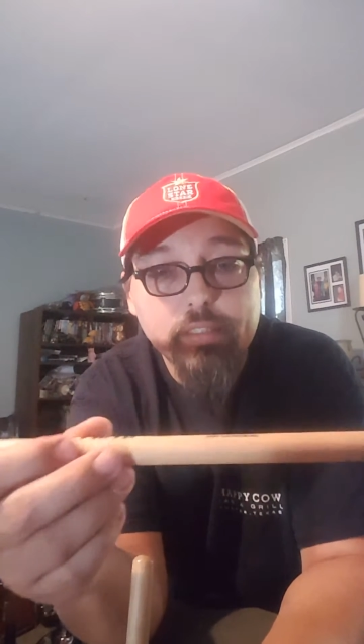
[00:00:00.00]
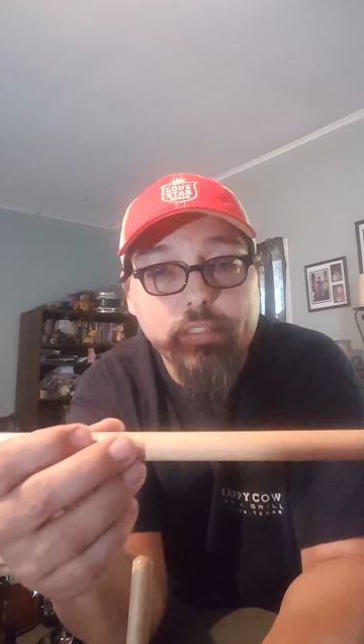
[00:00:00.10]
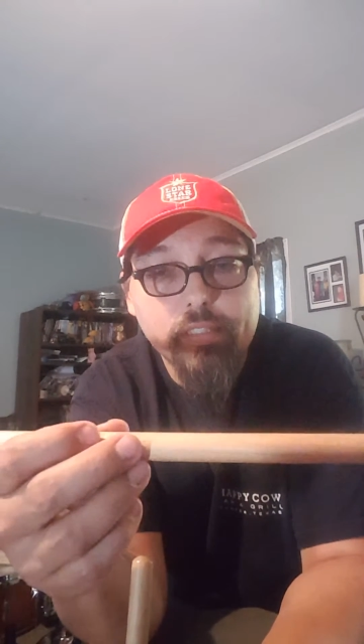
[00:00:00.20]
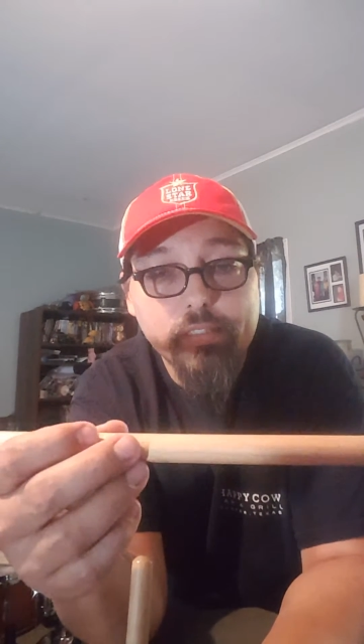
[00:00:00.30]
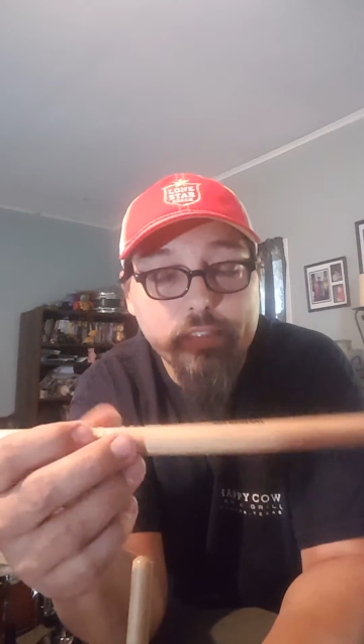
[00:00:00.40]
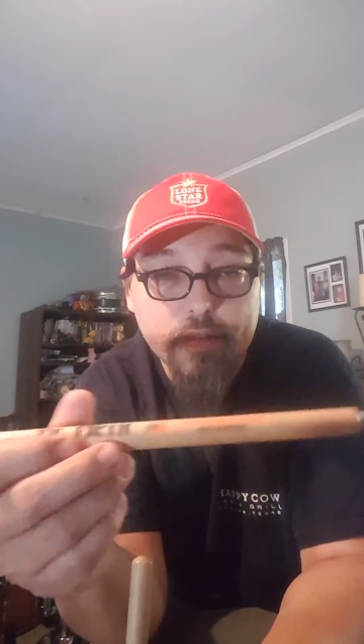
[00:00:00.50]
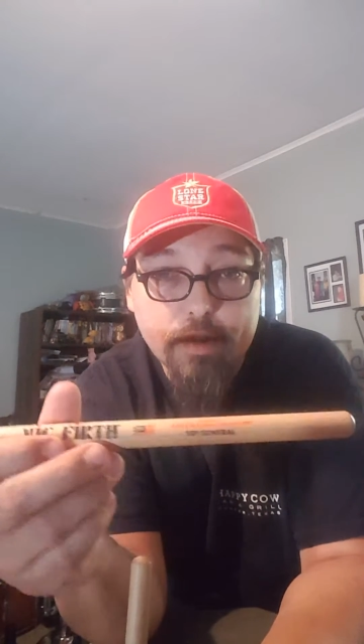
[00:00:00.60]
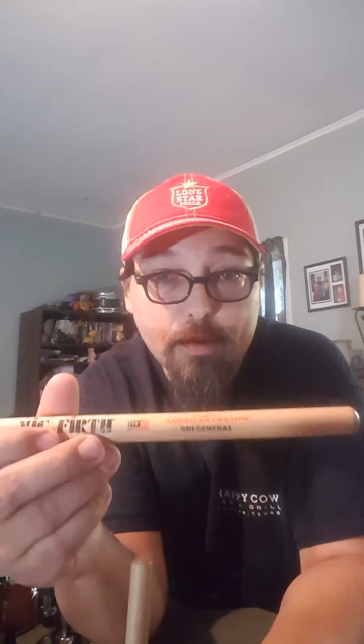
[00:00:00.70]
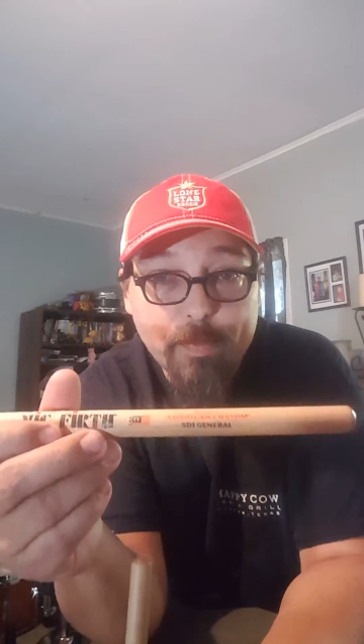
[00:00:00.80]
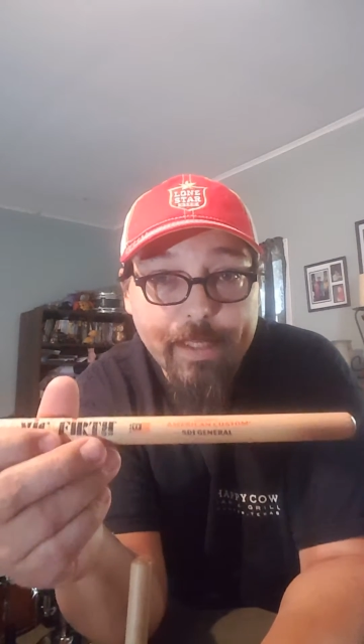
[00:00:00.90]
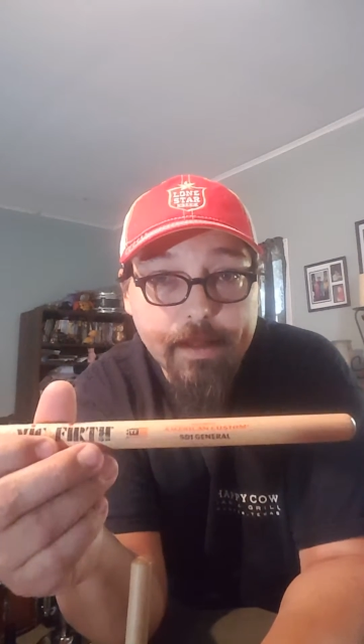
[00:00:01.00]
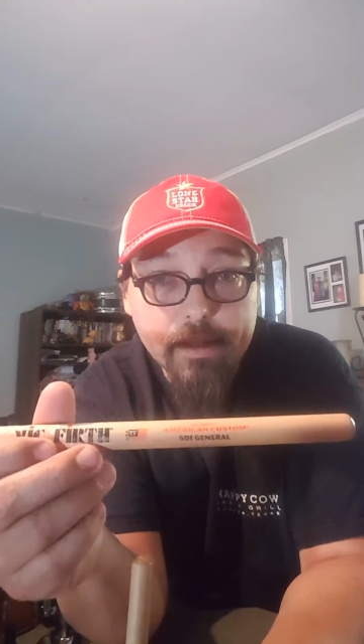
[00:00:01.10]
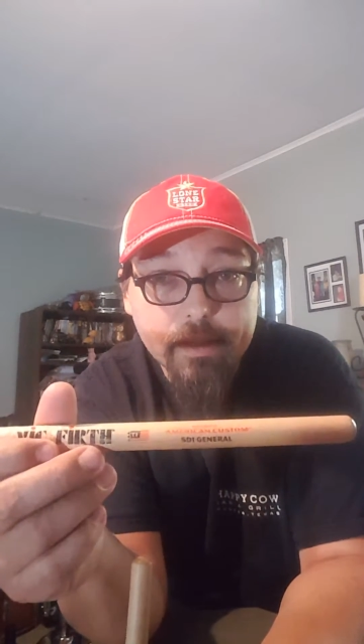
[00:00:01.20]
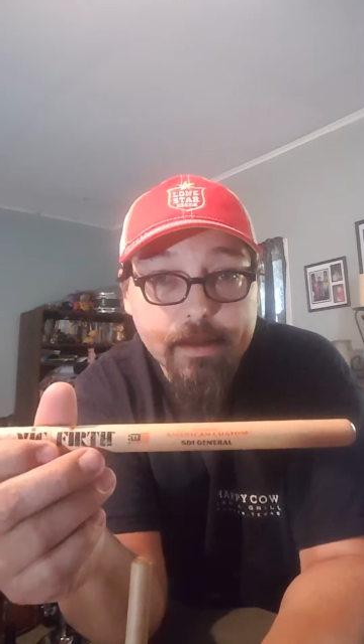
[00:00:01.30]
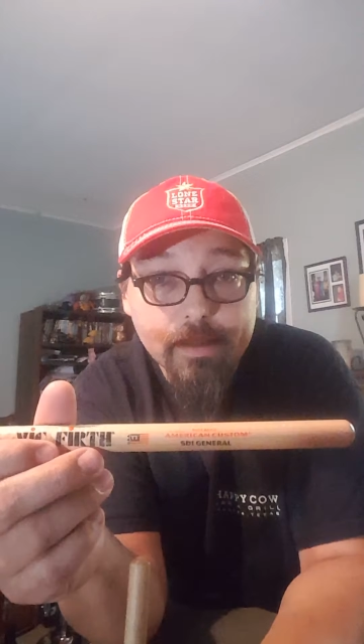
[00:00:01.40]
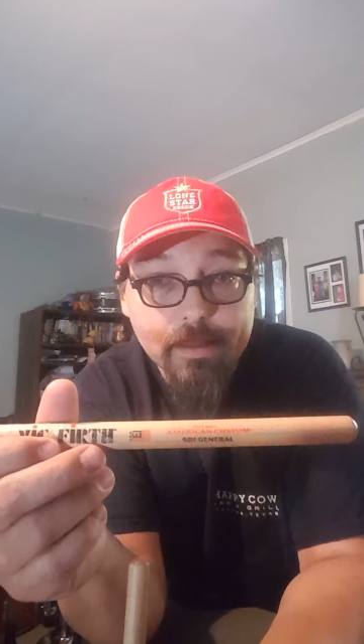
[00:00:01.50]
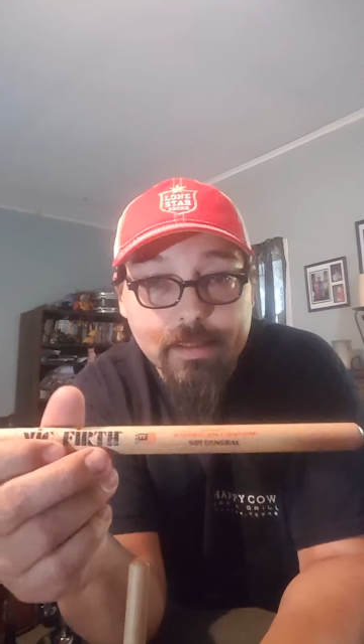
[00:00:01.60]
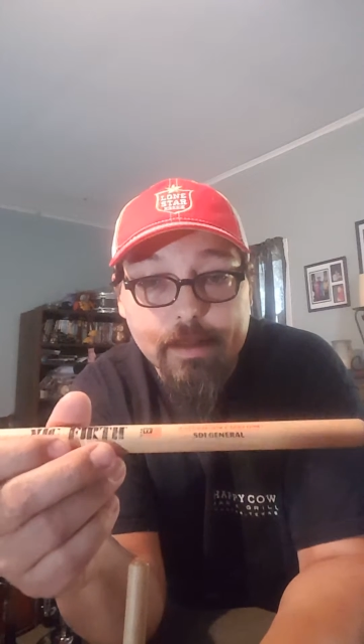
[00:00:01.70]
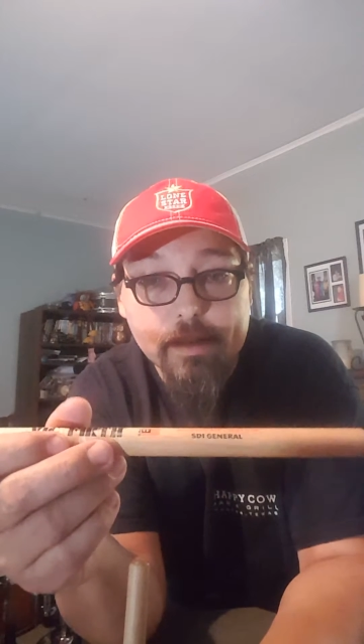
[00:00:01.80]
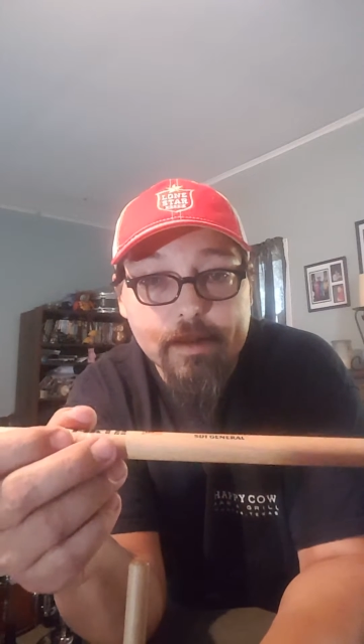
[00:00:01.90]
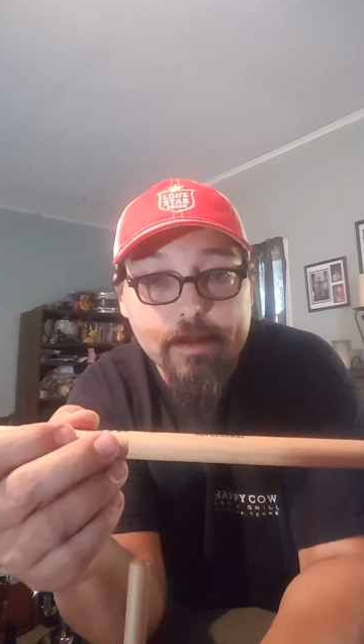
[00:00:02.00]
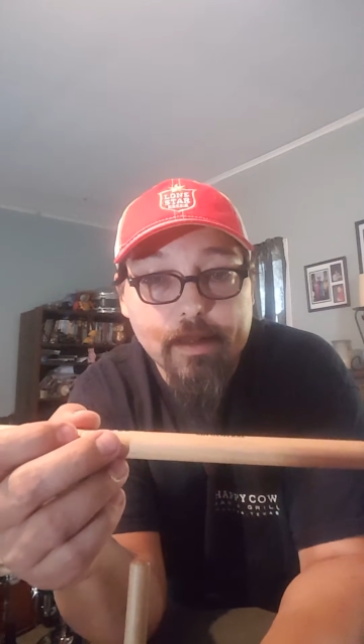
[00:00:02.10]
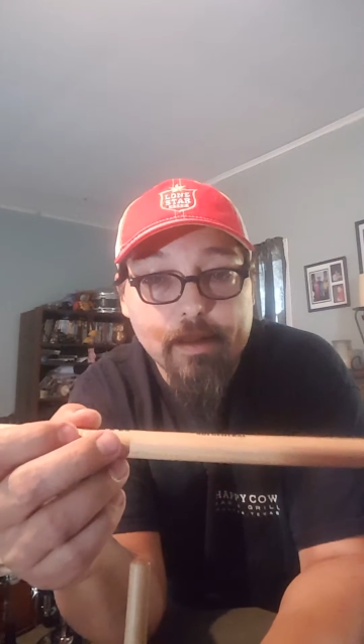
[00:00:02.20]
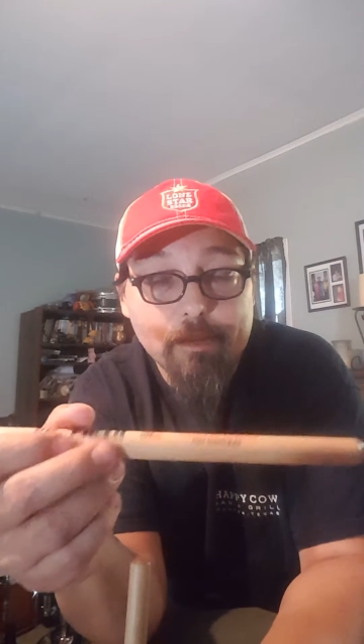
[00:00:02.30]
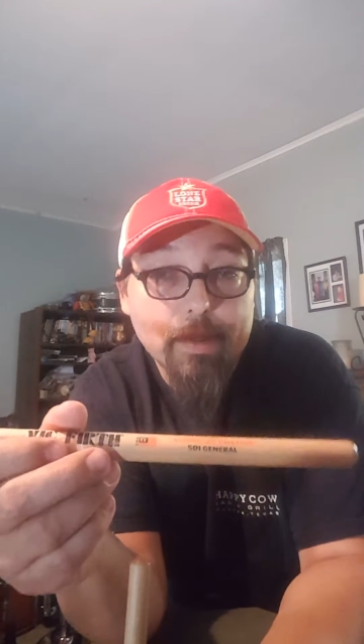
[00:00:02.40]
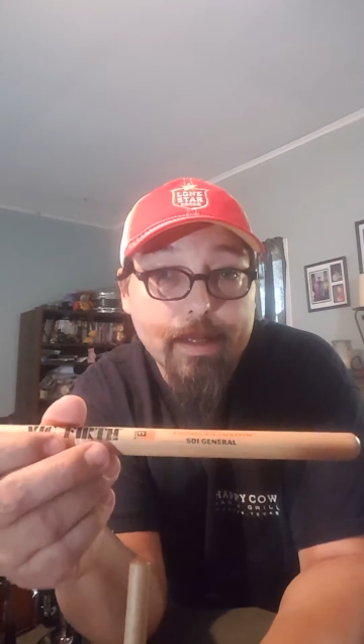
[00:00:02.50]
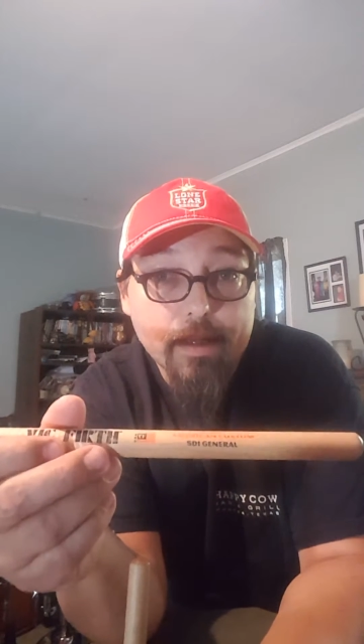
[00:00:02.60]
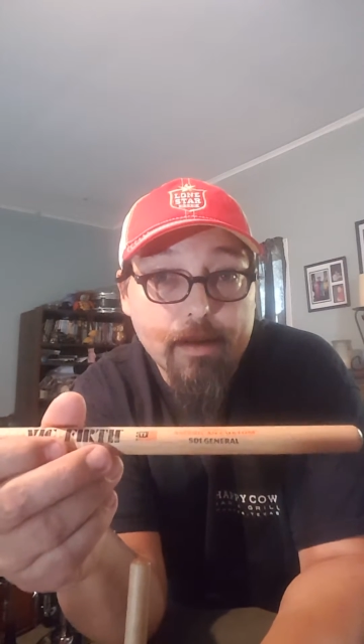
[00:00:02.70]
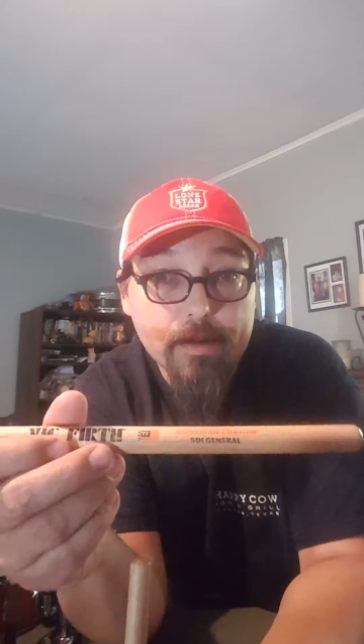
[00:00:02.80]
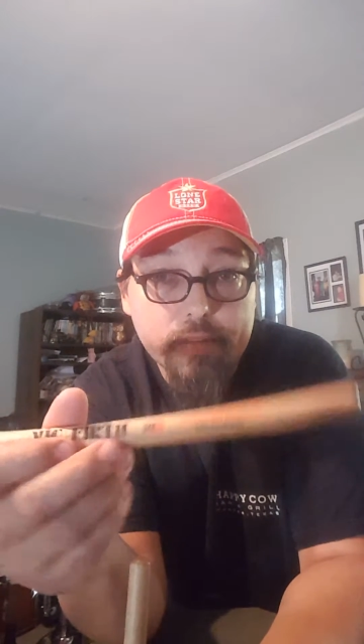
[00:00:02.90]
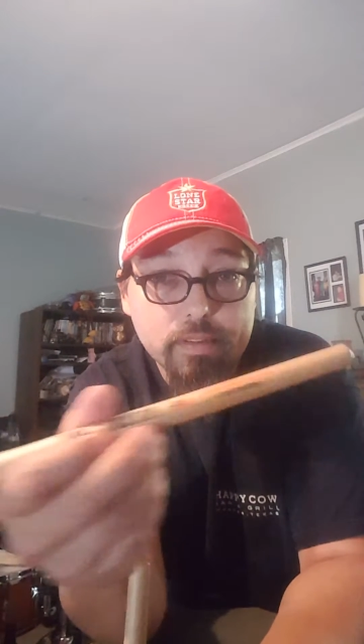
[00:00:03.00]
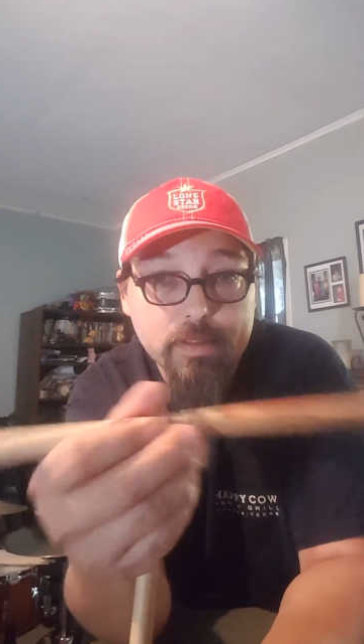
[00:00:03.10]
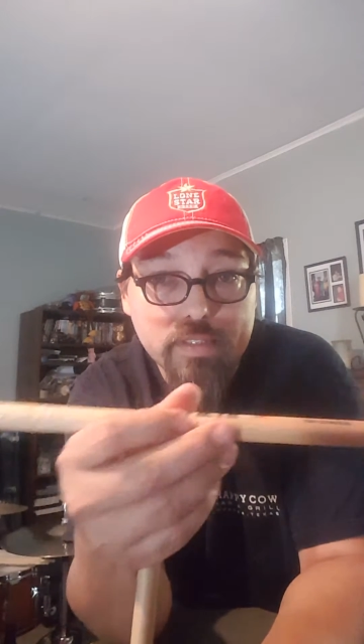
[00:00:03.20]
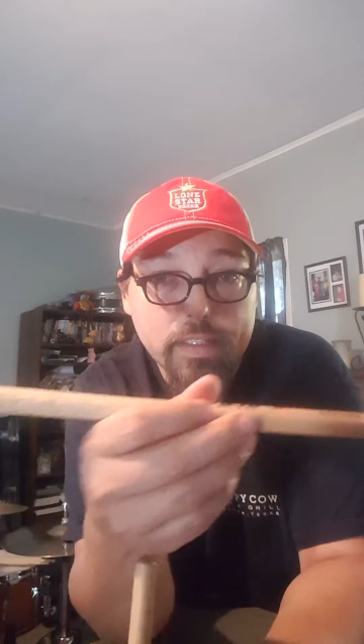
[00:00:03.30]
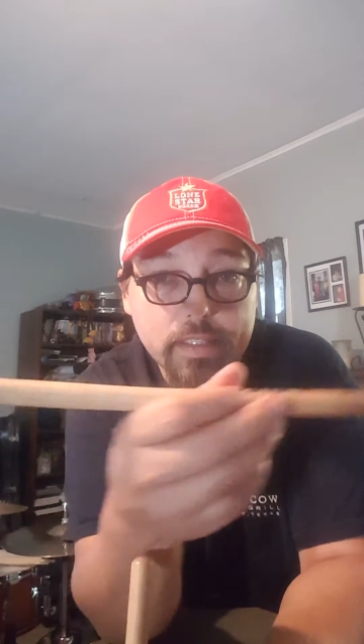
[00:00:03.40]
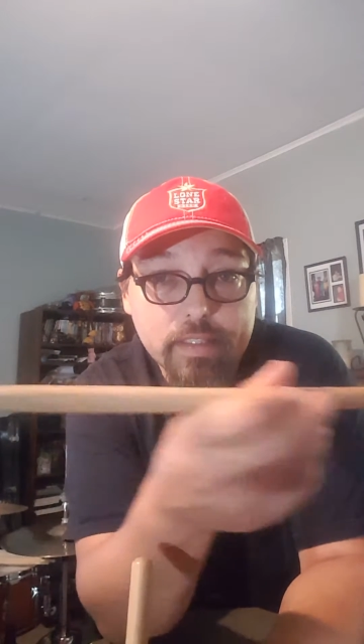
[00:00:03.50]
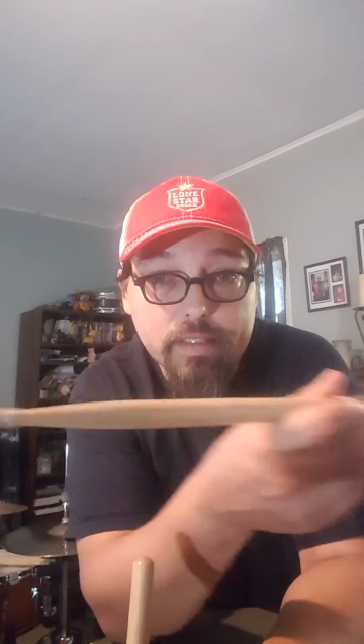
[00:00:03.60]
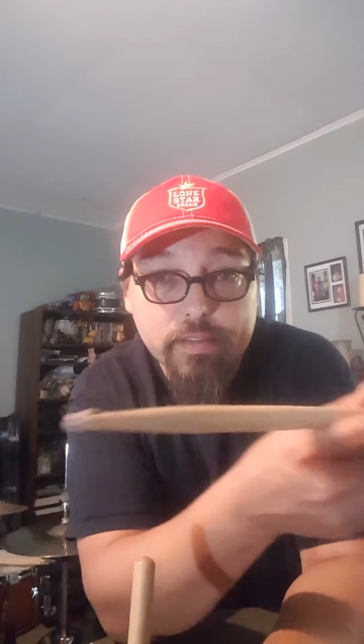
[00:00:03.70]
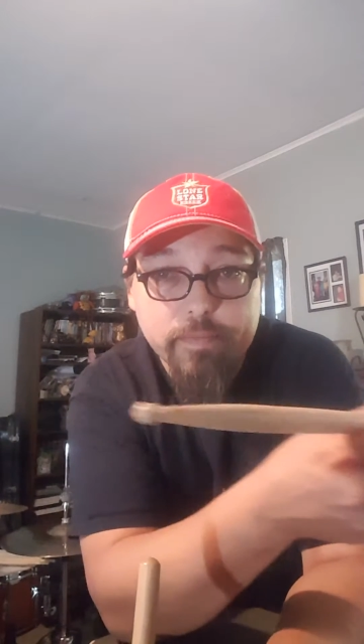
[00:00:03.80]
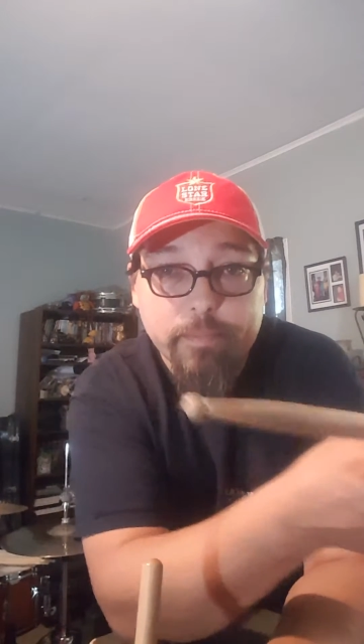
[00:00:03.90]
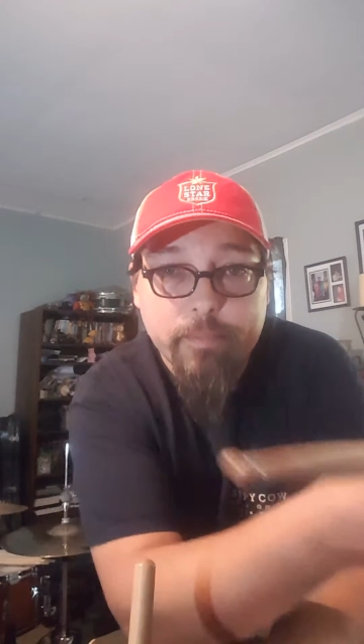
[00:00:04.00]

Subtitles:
A 2B is pretty close to this.